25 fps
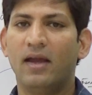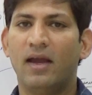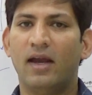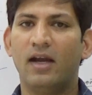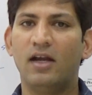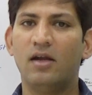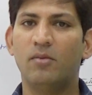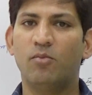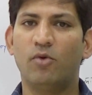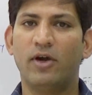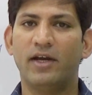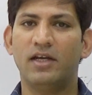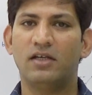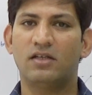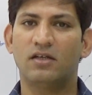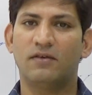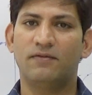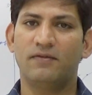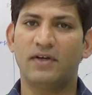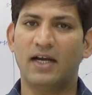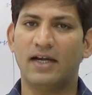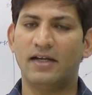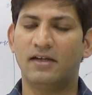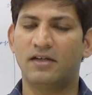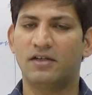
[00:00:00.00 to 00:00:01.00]
End point
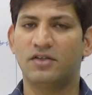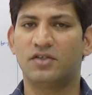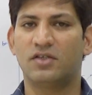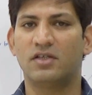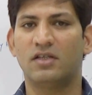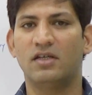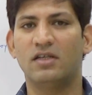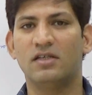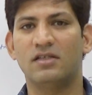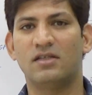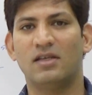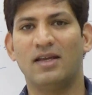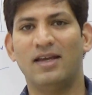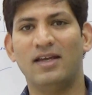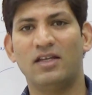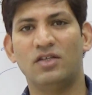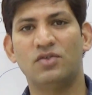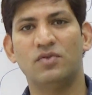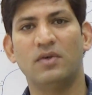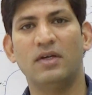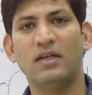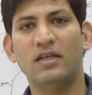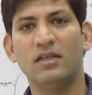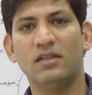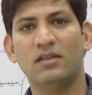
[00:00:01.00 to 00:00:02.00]
of titration is
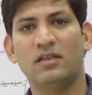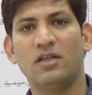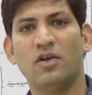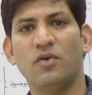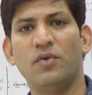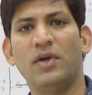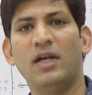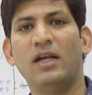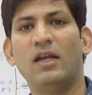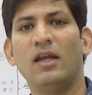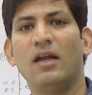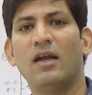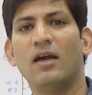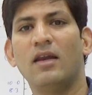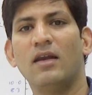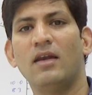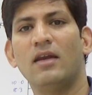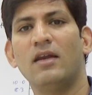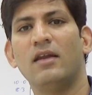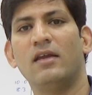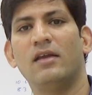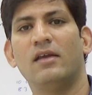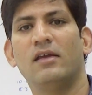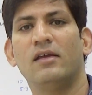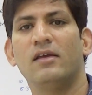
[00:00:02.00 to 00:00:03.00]
actually
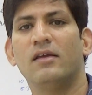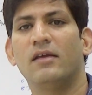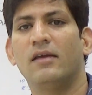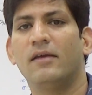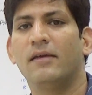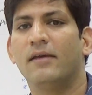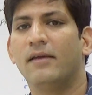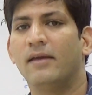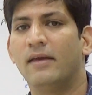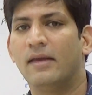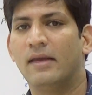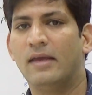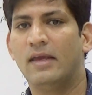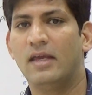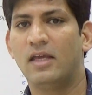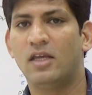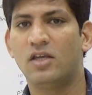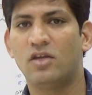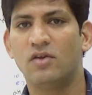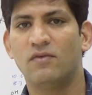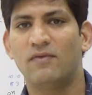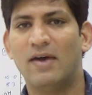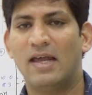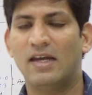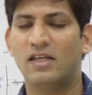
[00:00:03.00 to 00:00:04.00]
theoretical
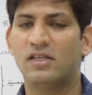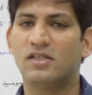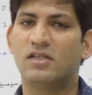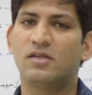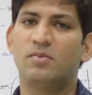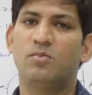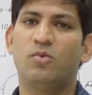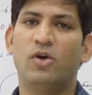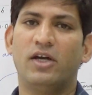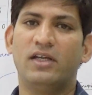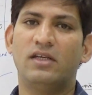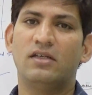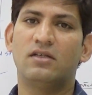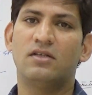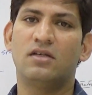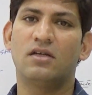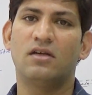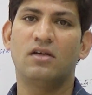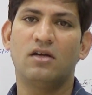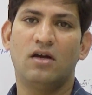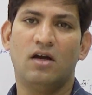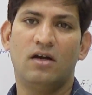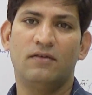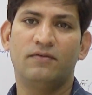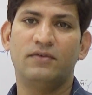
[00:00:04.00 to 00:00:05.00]
equivalence point
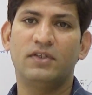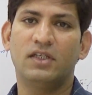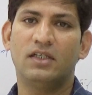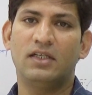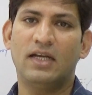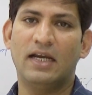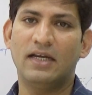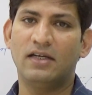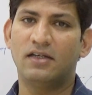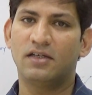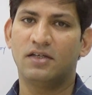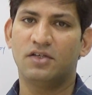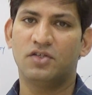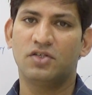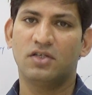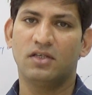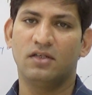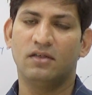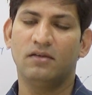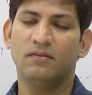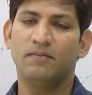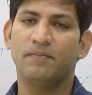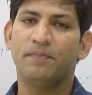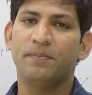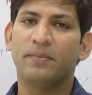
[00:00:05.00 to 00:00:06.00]
of the
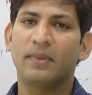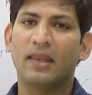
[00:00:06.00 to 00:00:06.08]
titration.